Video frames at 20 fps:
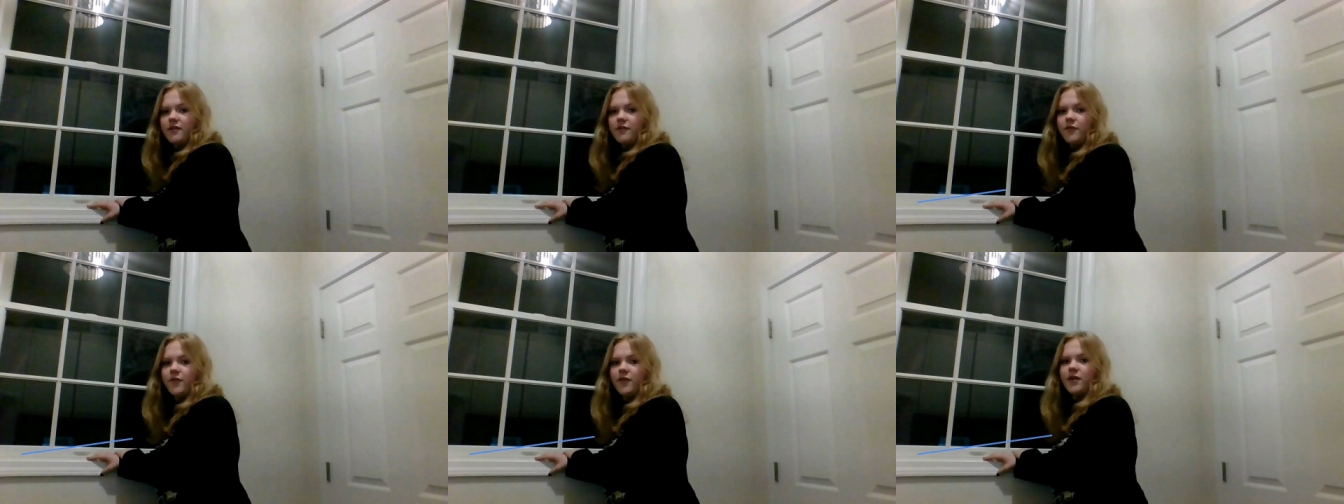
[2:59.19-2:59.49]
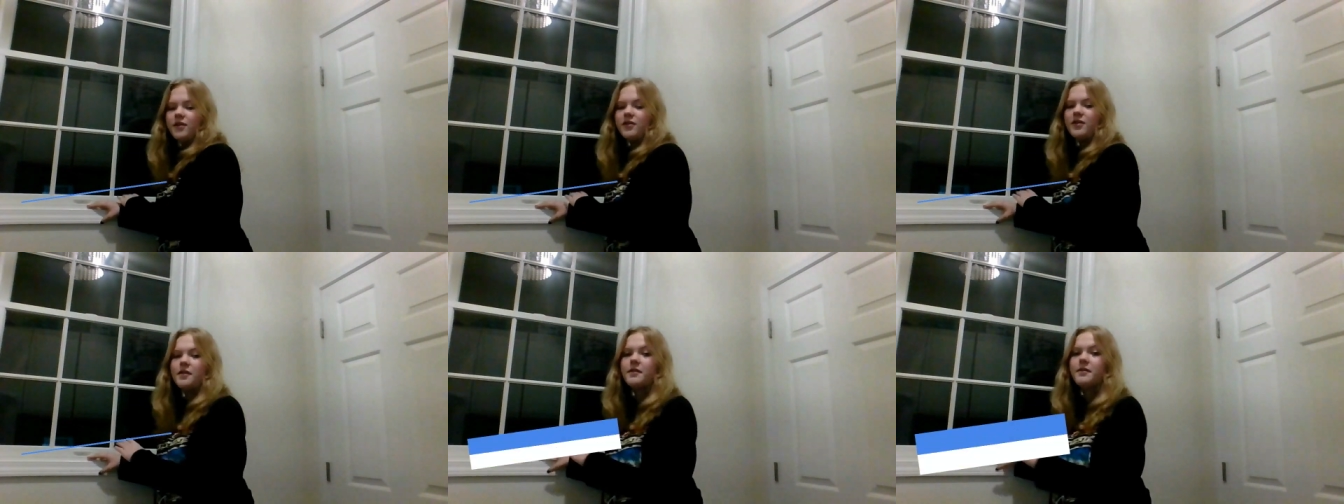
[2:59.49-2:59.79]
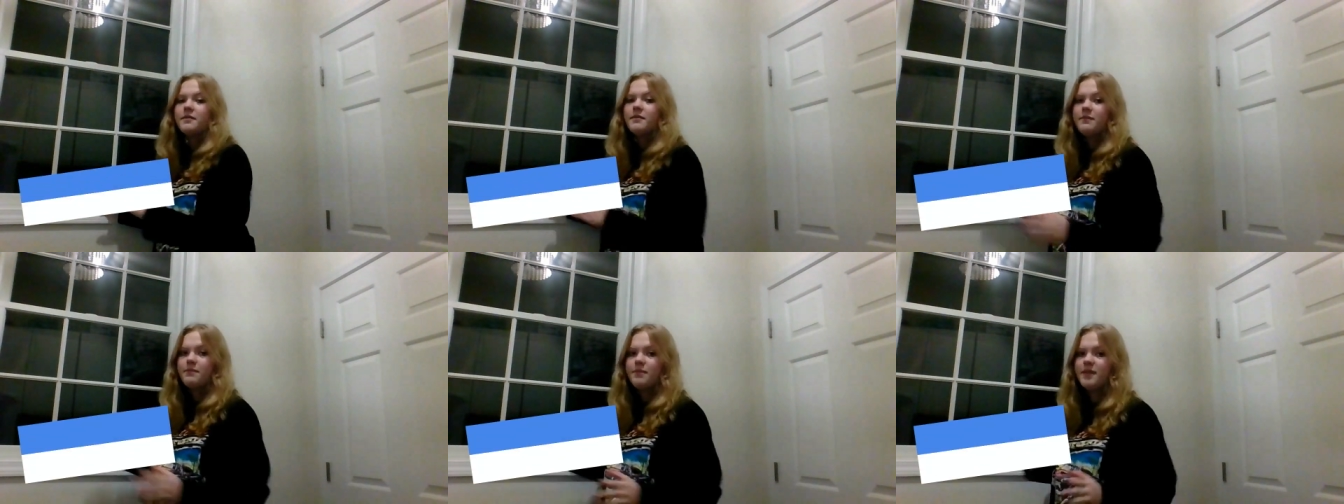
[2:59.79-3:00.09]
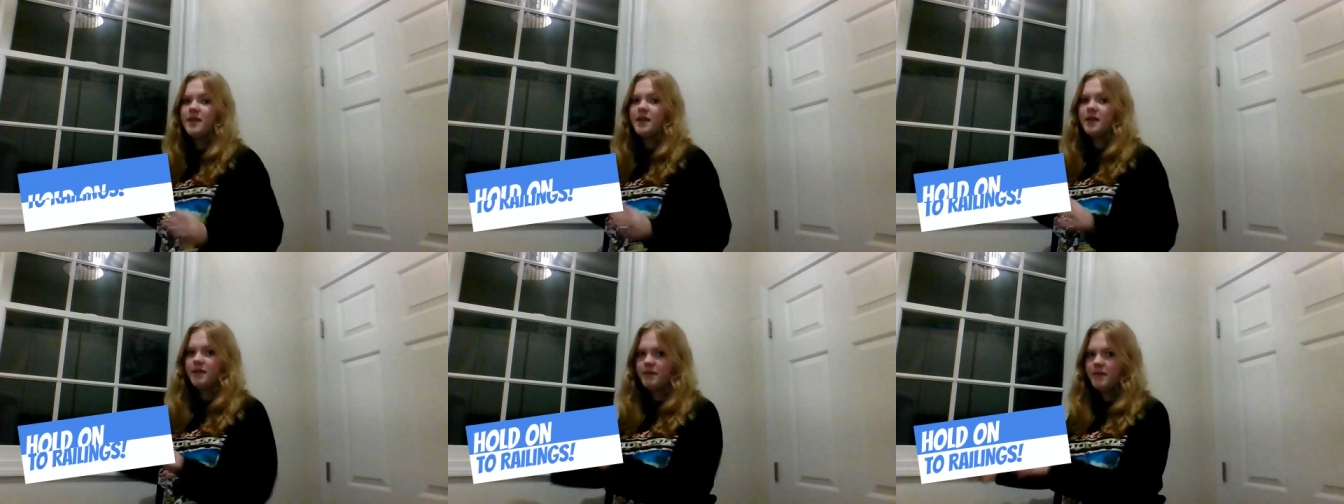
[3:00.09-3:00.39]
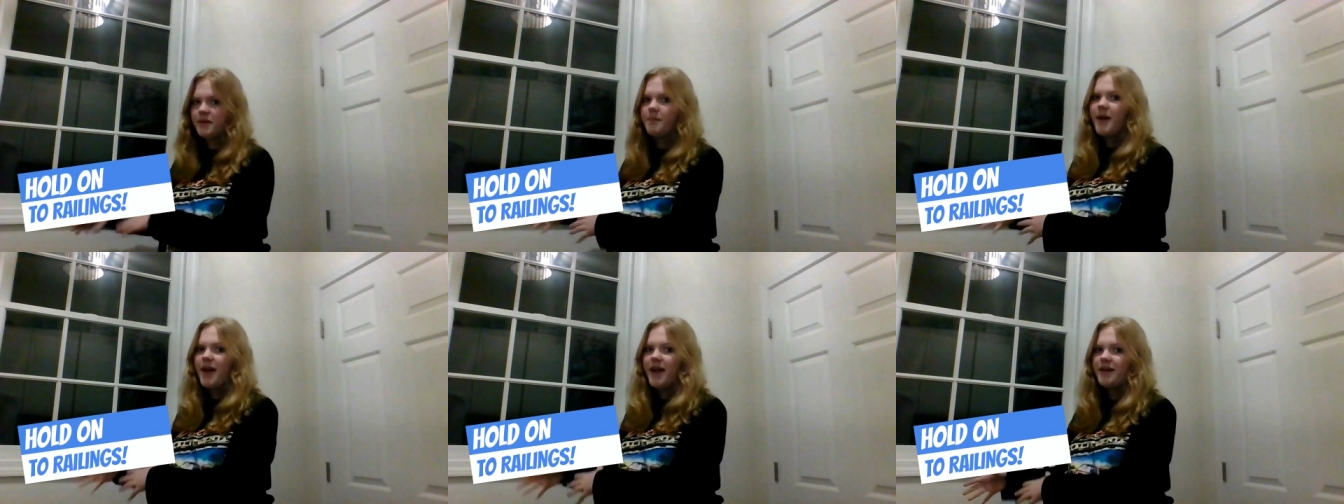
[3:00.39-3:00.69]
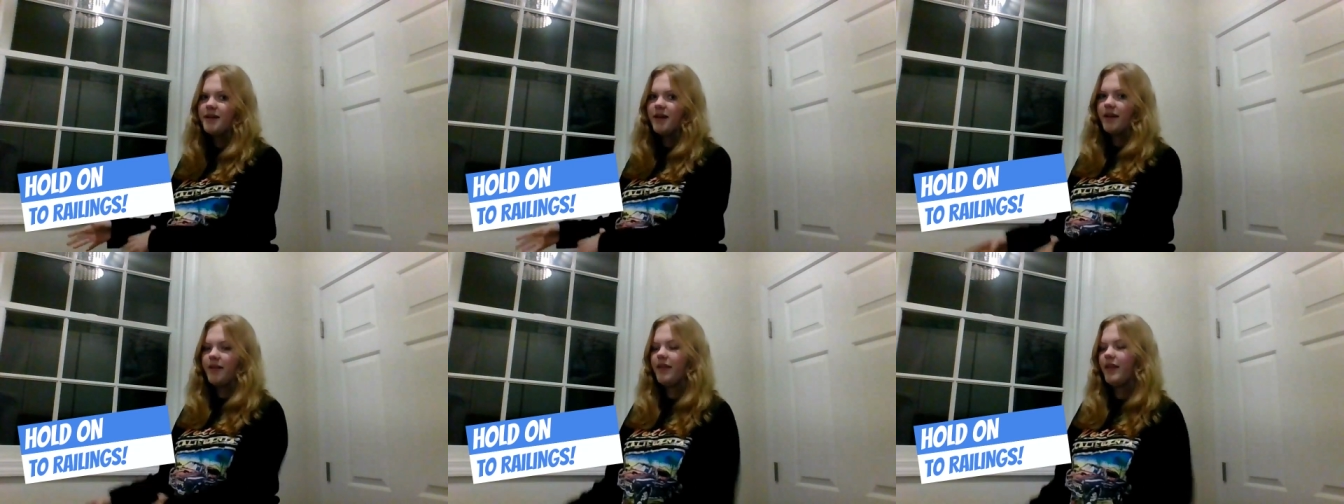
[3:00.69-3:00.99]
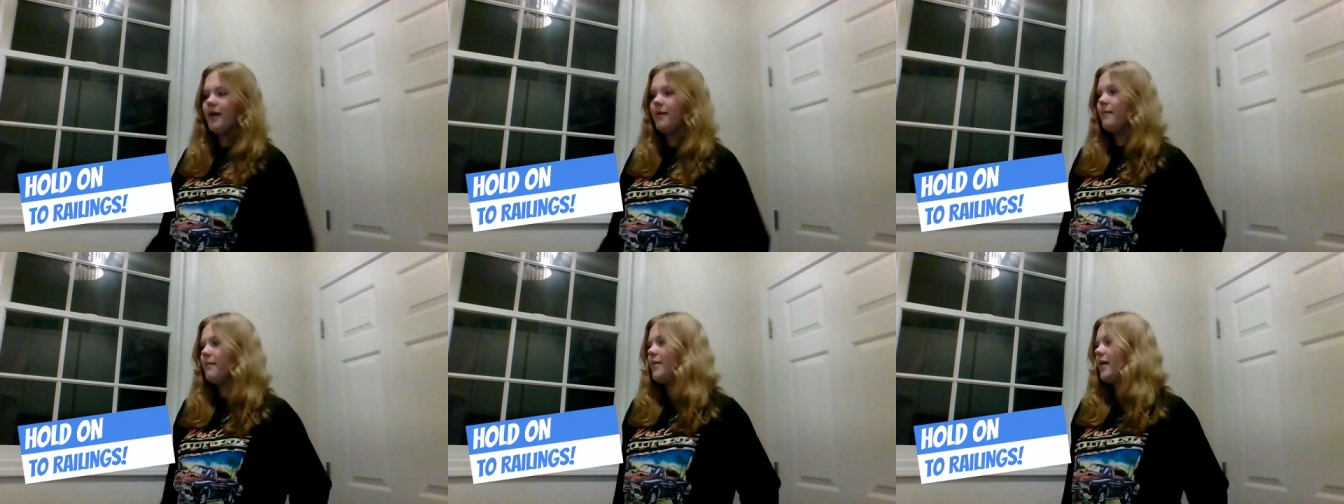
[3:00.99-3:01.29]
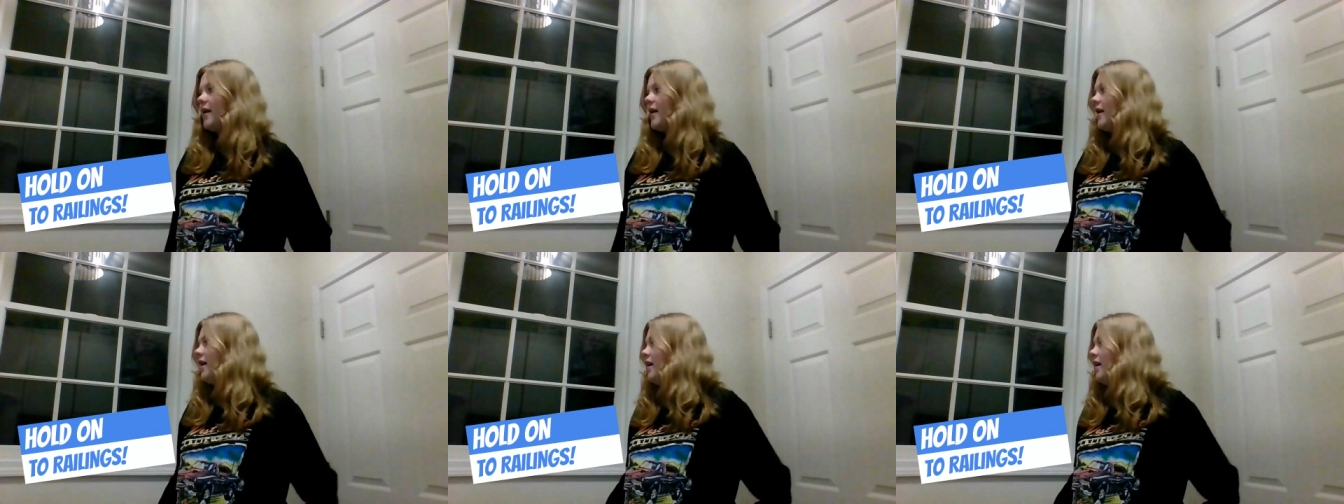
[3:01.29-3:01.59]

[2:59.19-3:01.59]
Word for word: for you to depend on them, but